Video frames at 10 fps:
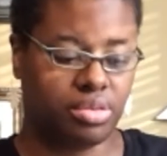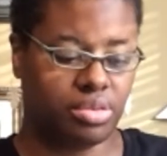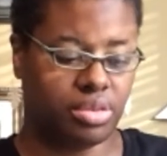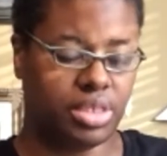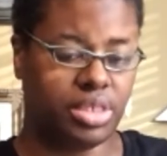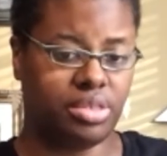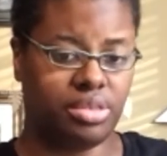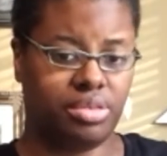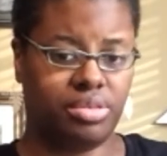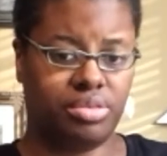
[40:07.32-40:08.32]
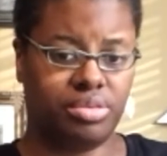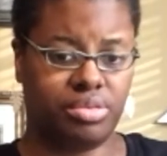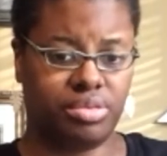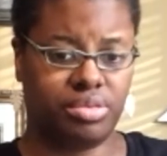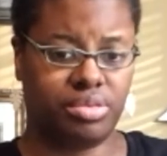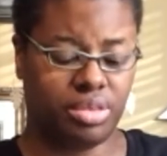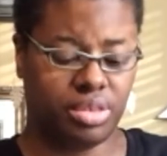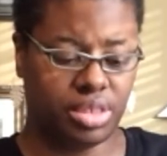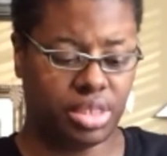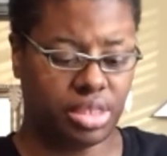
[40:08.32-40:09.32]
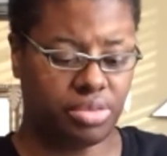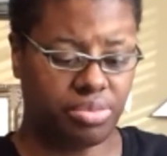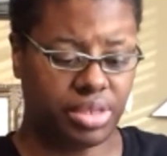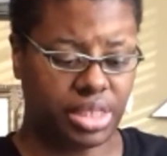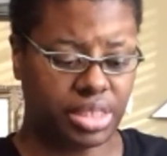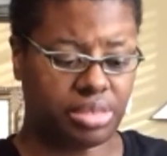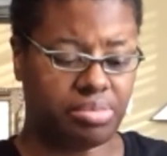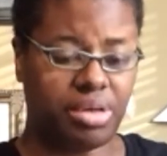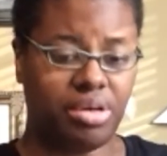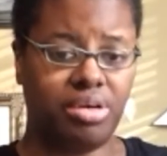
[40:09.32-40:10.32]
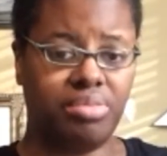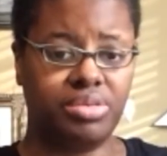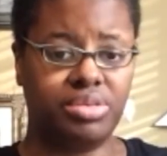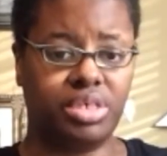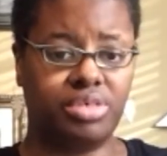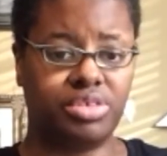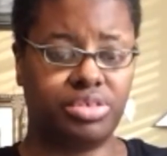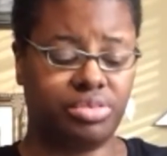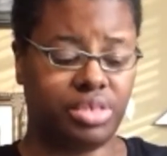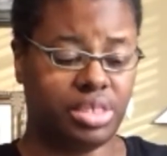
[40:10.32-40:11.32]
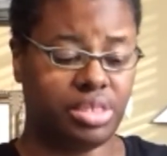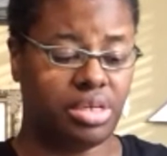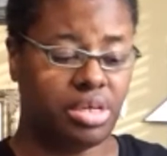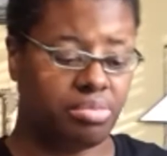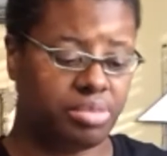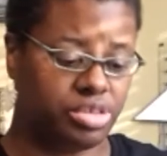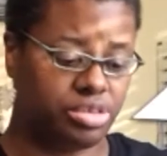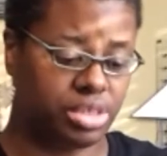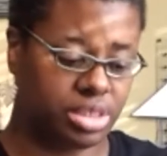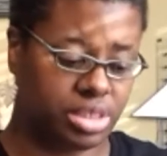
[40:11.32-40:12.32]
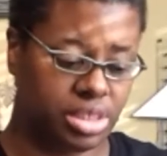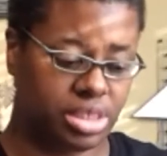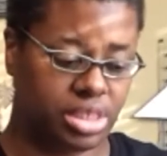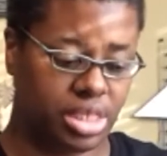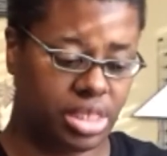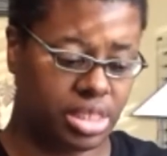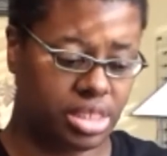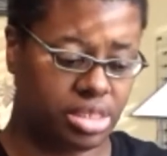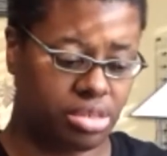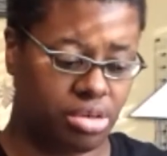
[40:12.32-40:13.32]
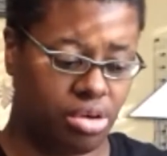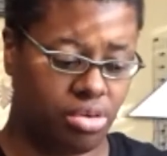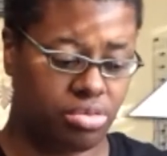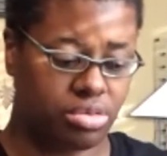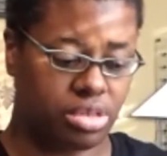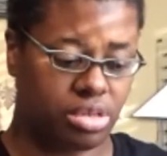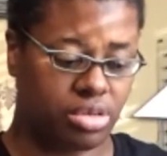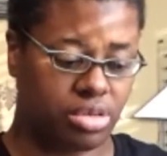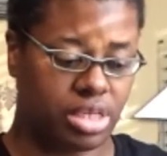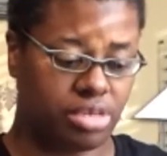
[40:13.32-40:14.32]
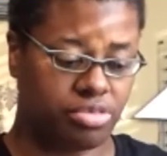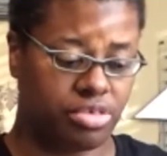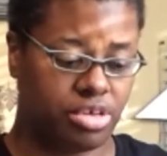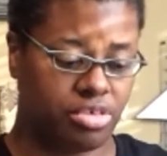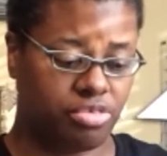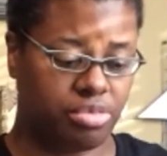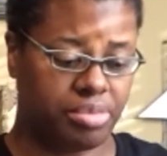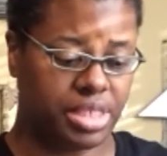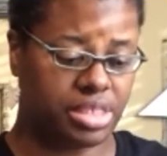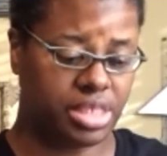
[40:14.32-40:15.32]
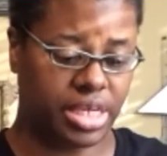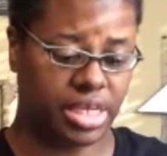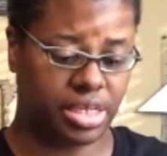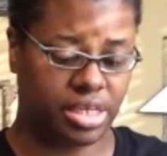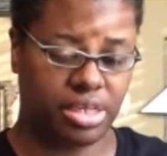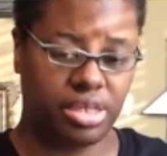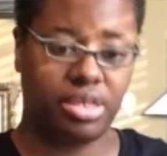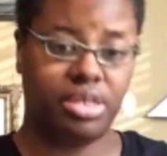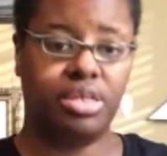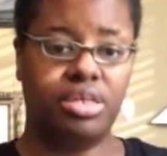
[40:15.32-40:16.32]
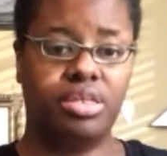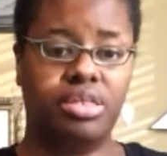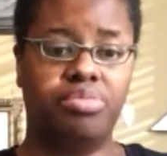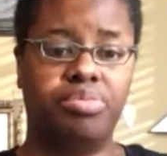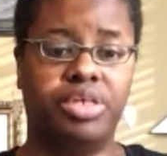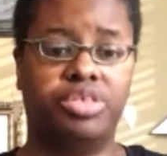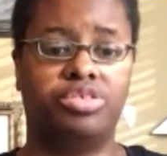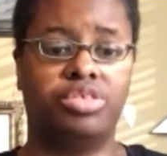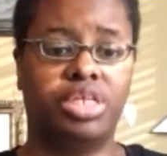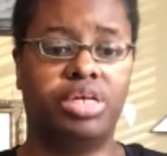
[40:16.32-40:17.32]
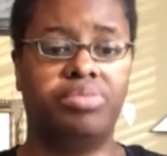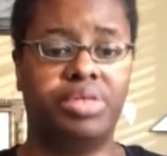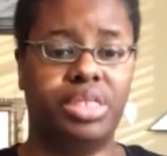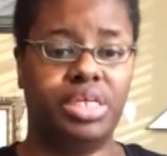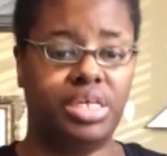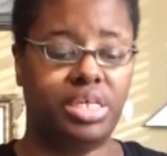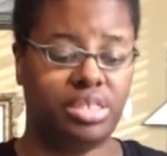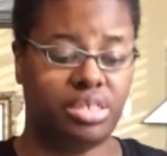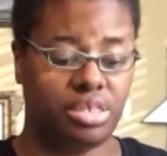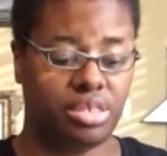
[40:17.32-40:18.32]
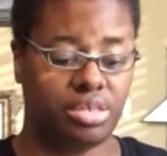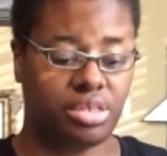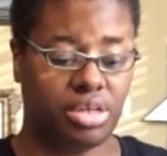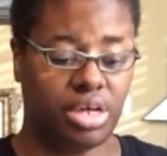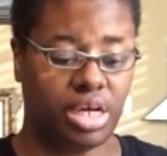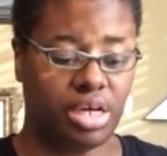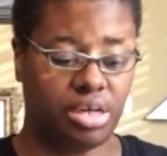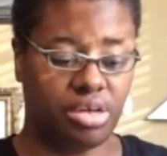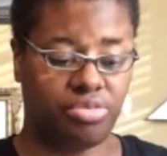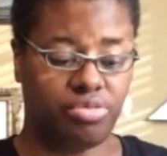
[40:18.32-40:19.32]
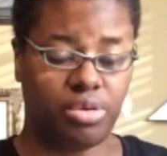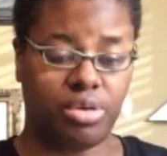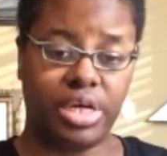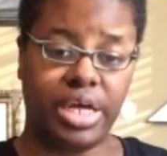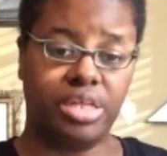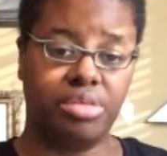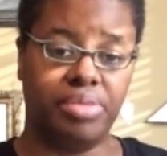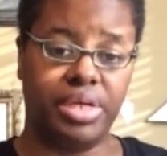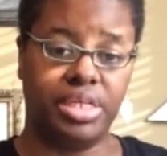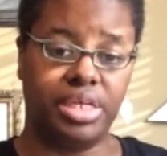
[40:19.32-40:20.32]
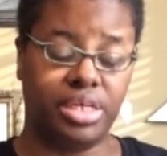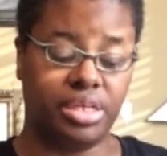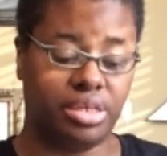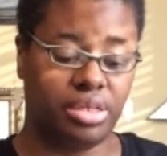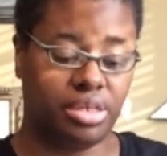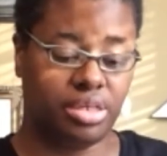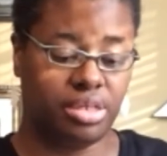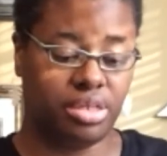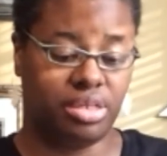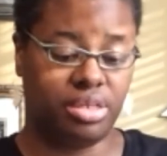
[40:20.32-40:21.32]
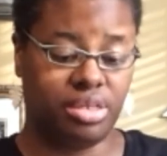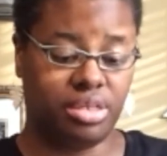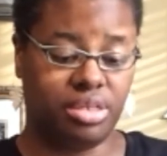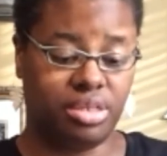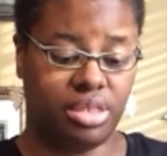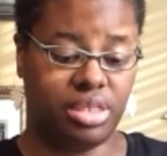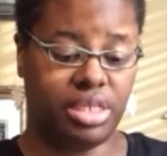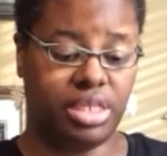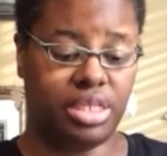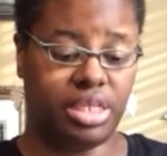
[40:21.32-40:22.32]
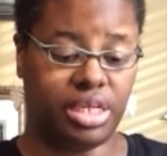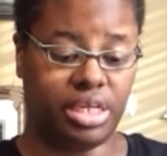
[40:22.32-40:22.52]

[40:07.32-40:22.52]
Right. I realize I'm almost off screen, but you can see that this will hold long enough for me to take the picture that I would need for animating. And then